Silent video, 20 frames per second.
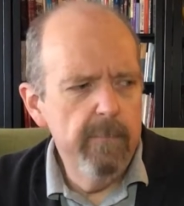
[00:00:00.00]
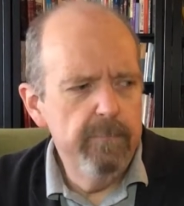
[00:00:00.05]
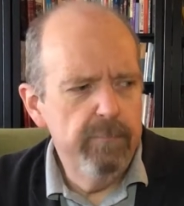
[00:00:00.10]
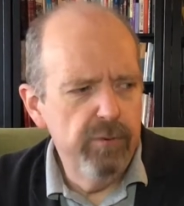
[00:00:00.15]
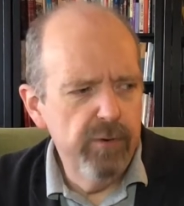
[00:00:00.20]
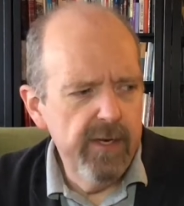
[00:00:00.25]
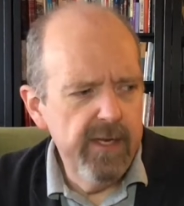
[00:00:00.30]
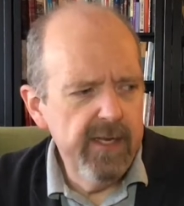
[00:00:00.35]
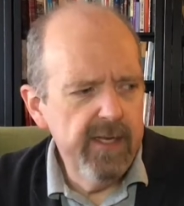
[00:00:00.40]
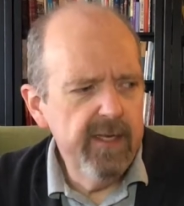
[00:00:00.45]

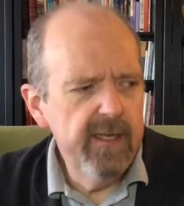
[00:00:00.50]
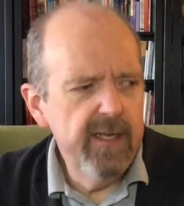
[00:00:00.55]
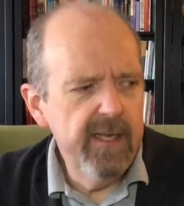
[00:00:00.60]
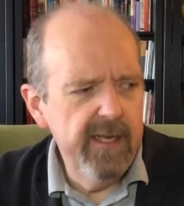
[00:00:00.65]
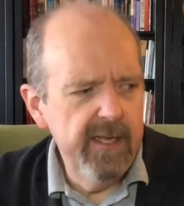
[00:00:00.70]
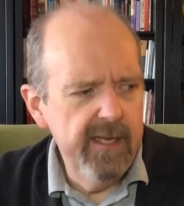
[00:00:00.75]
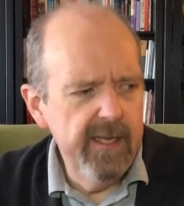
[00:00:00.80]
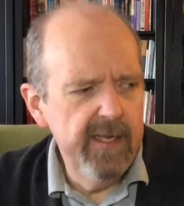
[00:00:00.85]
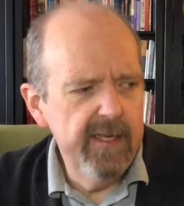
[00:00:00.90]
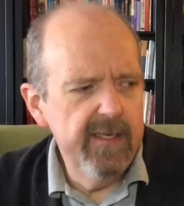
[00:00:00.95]
bring
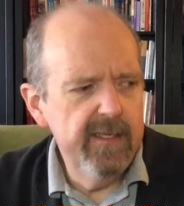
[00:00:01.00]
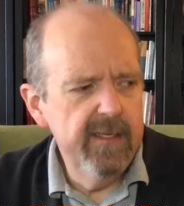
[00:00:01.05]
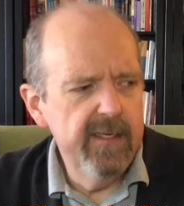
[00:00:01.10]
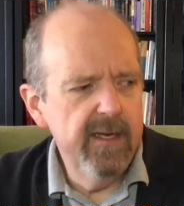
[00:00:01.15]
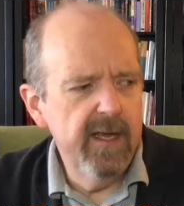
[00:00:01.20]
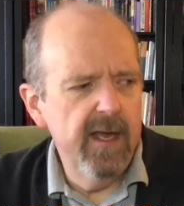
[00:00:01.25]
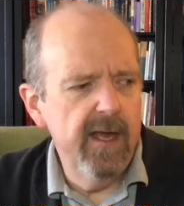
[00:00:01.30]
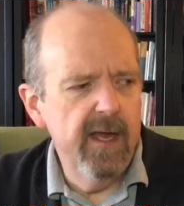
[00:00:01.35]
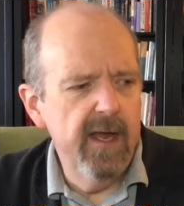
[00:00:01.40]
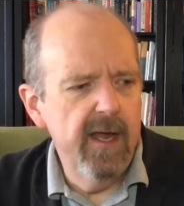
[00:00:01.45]

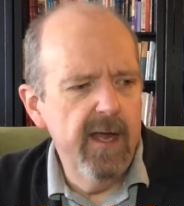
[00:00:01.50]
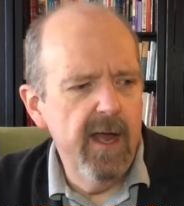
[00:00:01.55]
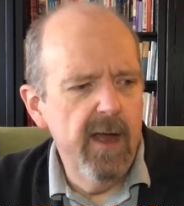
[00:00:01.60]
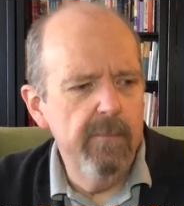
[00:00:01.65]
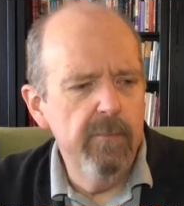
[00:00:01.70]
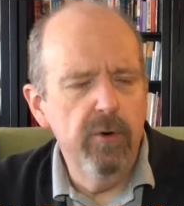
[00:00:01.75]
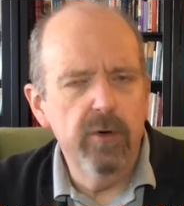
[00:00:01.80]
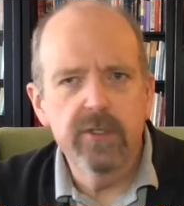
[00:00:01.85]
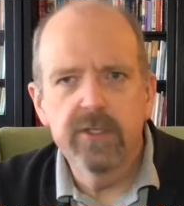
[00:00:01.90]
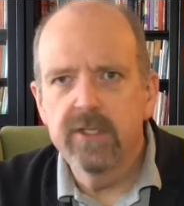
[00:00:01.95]
in a
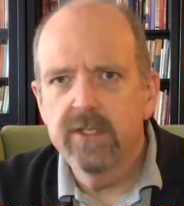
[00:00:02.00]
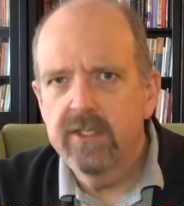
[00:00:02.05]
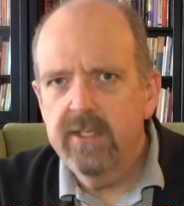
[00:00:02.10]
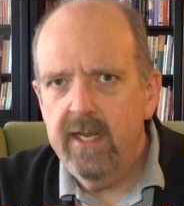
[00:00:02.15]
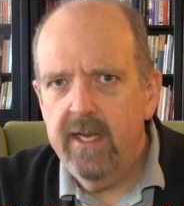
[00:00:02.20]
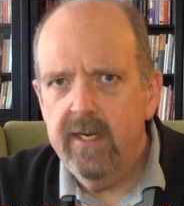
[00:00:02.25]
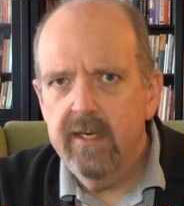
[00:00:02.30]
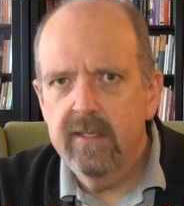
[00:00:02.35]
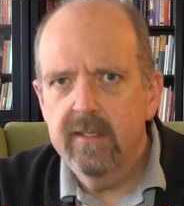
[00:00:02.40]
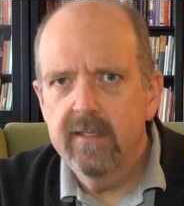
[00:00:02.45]
more
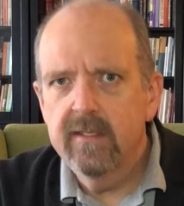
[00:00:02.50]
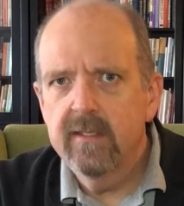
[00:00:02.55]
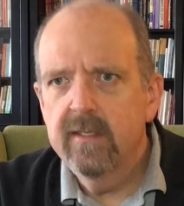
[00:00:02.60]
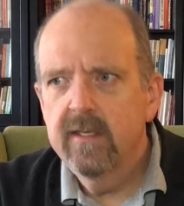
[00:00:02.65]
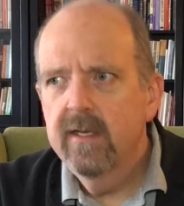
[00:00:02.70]
sustained